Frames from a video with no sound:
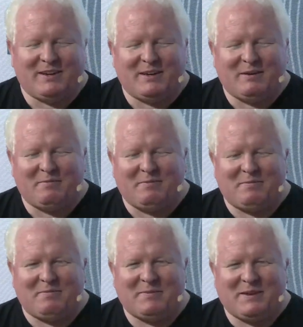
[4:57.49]

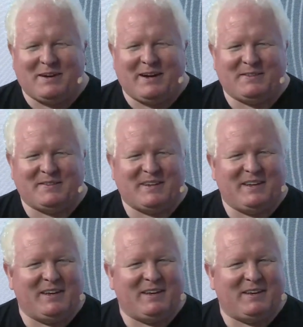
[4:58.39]
I had this
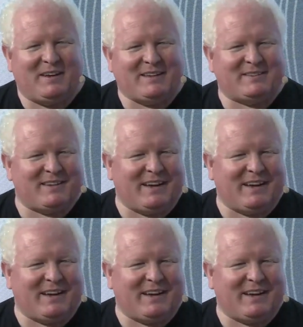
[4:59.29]
idea as